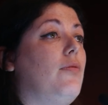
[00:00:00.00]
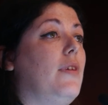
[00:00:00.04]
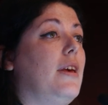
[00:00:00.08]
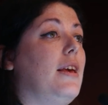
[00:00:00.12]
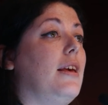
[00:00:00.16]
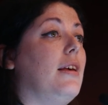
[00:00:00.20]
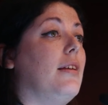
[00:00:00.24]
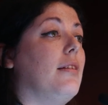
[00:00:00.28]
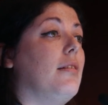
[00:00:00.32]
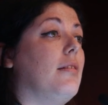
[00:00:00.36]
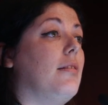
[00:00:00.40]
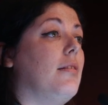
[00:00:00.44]

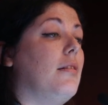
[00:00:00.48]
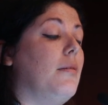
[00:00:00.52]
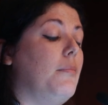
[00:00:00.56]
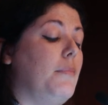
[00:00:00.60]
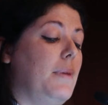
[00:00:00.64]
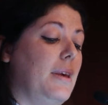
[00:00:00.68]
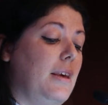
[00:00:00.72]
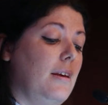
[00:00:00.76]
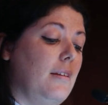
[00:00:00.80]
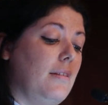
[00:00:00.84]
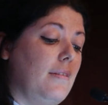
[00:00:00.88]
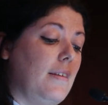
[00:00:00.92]
figures
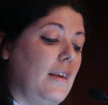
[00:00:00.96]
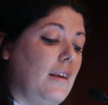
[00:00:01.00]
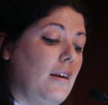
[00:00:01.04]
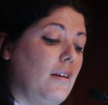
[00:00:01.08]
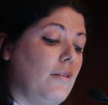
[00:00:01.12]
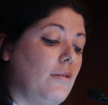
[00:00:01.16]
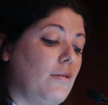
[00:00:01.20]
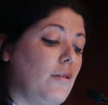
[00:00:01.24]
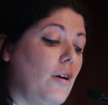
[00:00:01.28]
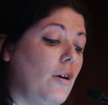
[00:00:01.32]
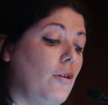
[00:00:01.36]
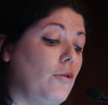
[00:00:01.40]
because they
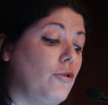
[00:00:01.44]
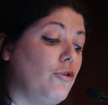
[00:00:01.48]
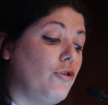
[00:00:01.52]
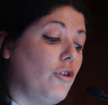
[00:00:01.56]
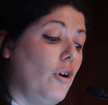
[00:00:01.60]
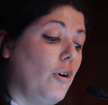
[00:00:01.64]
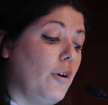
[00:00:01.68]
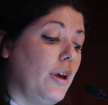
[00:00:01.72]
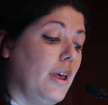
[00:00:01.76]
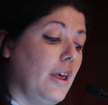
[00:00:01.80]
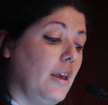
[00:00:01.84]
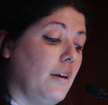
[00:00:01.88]
are so
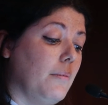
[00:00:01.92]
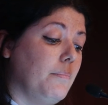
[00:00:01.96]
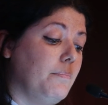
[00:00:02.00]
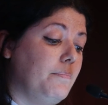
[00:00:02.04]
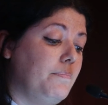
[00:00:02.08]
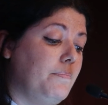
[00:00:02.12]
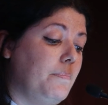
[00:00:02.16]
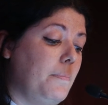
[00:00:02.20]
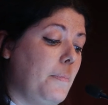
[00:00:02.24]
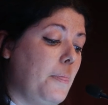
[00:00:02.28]
shocking.